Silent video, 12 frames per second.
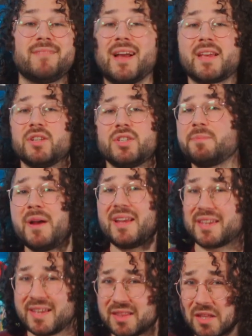I can just buy a
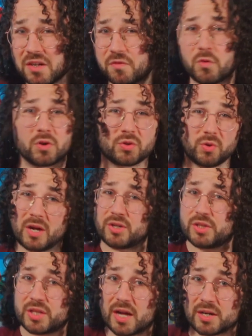Kindle for
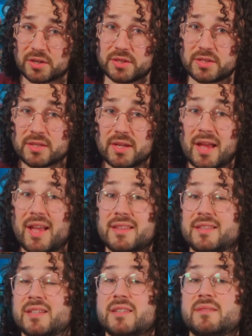$200
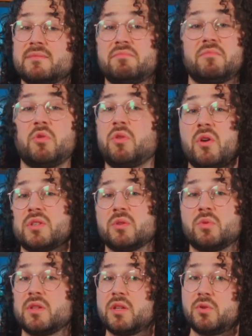and then
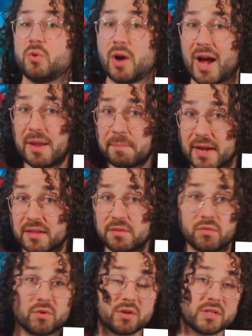2022 iPad
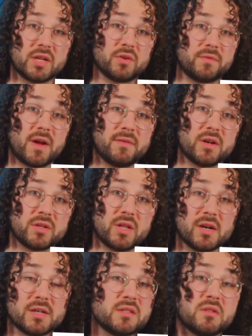for another
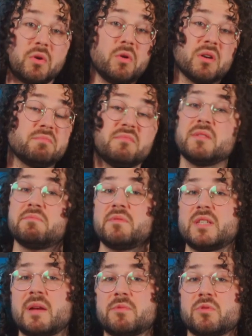$500, or a
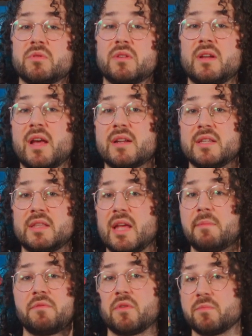Samsung Galaxy
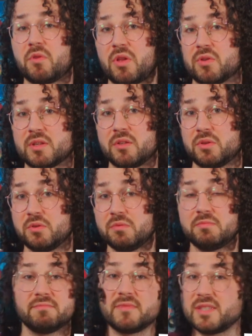Tab from 2002,
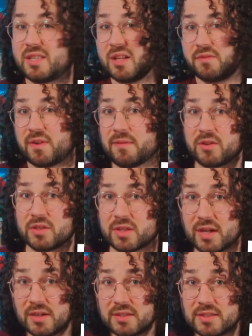still
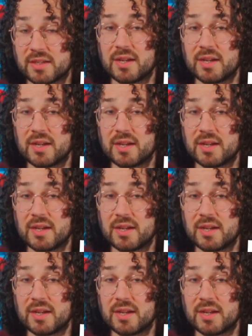$500,